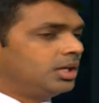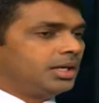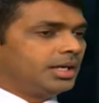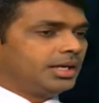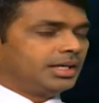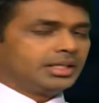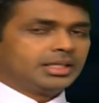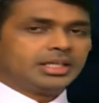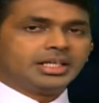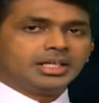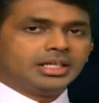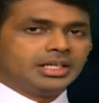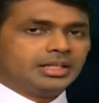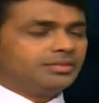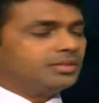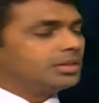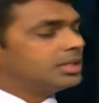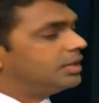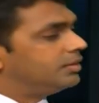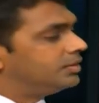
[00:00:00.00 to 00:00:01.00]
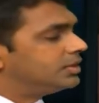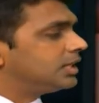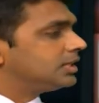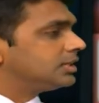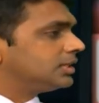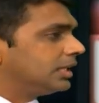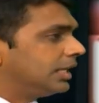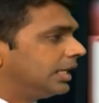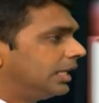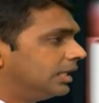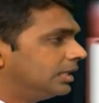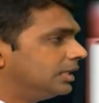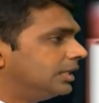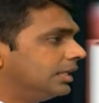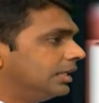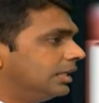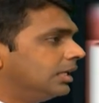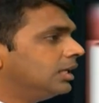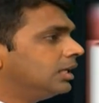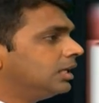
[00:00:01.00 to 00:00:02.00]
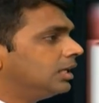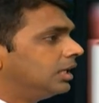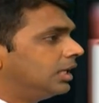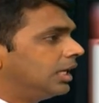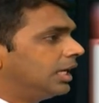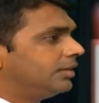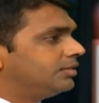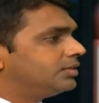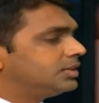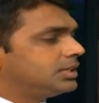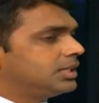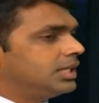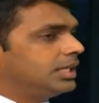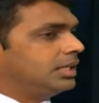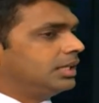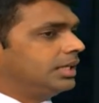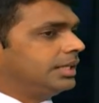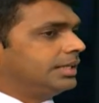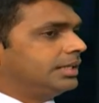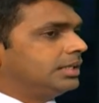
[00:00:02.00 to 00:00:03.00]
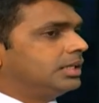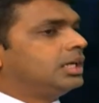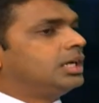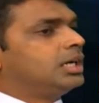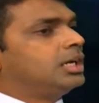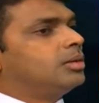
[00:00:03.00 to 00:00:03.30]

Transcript: and gives us a healthy lifestyle, and